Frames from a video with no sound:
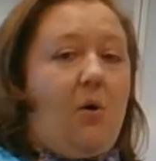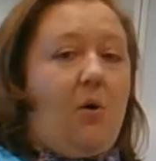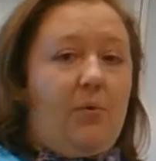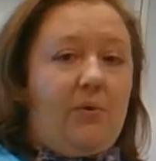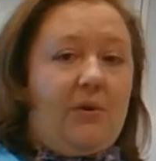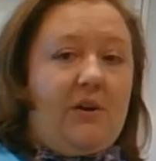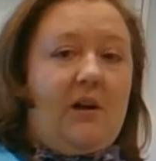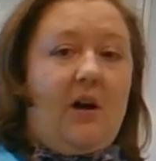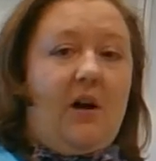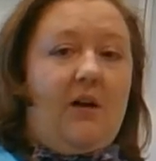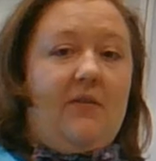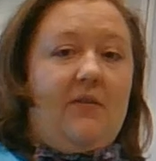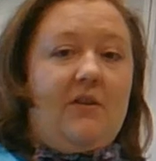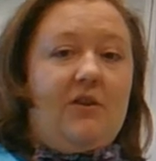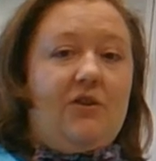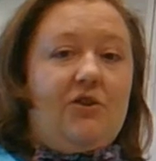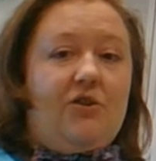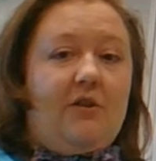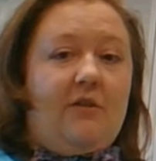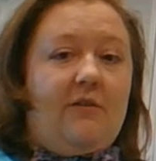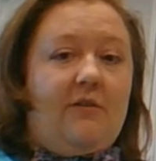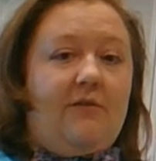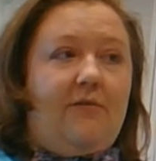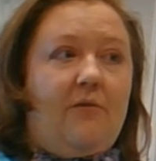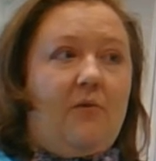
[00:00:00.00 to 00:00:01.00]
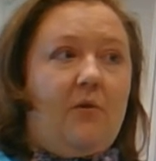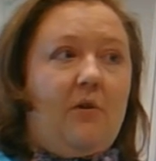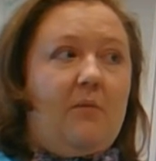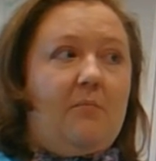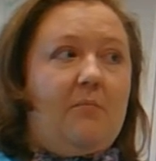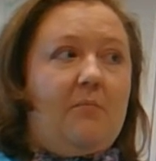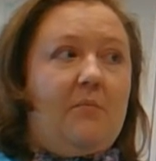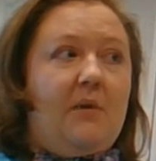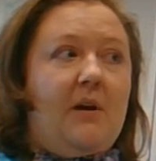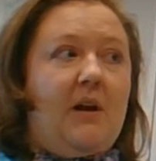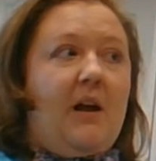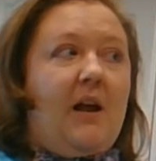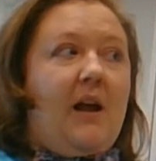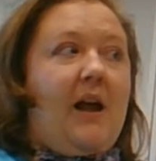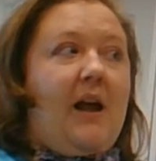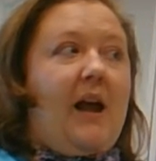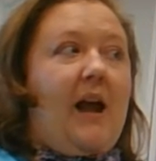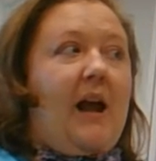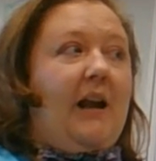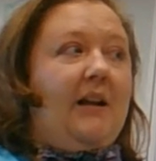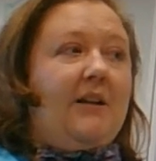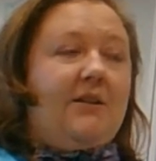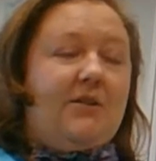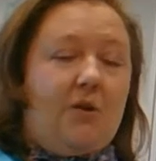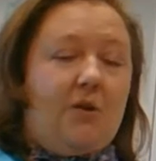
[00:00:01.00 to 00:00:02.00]
only on the je form,
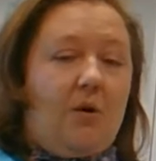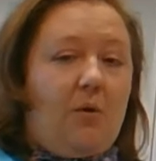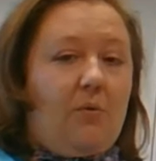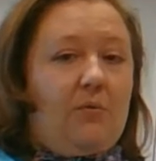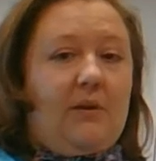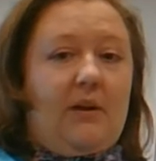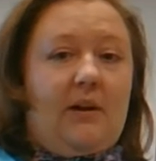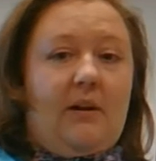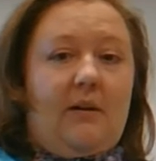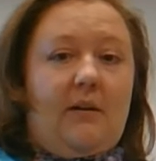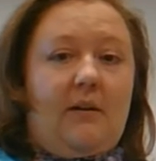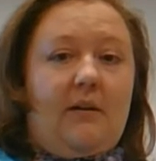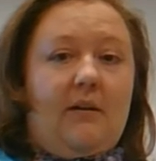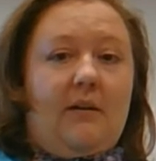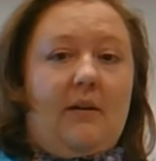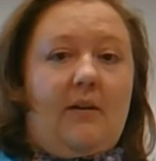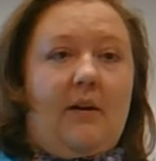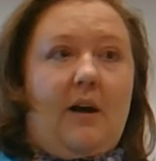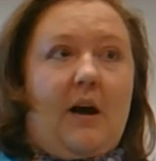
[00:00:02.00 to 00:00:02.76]
and it's only